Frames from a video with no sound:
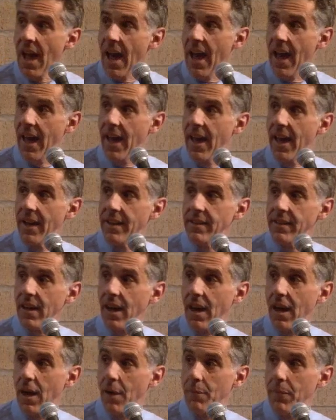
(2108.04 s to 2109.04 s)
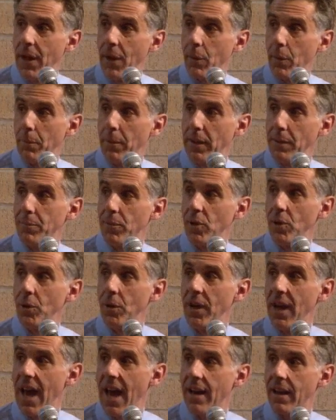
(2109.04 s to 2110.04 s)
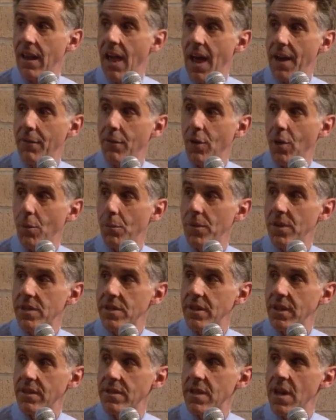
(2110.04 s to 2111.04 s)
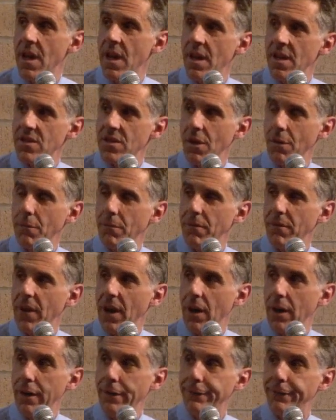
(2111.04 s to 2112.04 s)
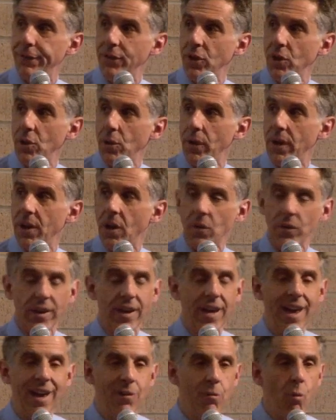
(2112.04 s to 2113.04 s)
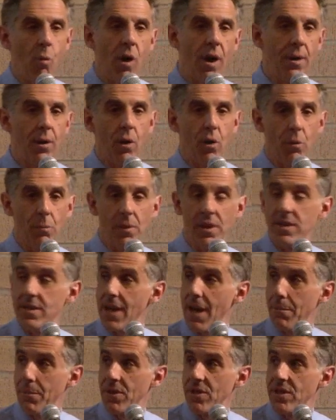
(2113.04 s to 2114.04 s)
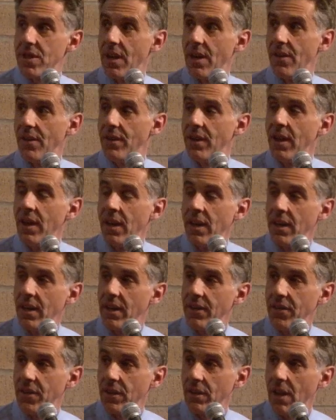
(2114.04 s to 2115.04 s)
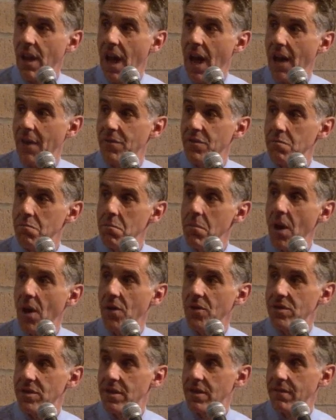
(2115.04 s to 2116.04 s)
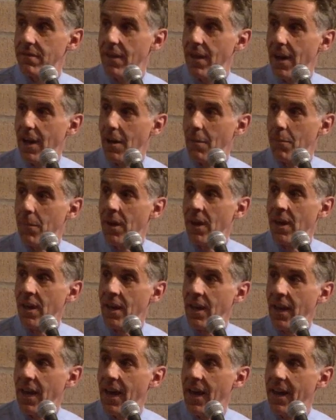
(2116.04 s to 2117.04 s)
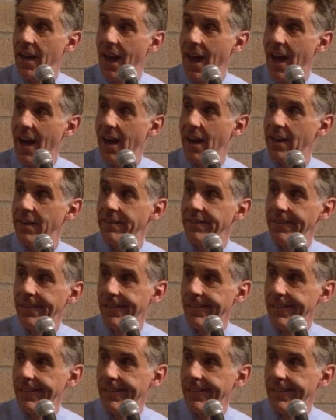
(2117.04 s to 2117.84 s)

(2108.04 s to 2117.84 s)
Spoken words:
and they were people who had had a lot of homelessness. So very few had only had one homeless episode in their lives. Most of them had had,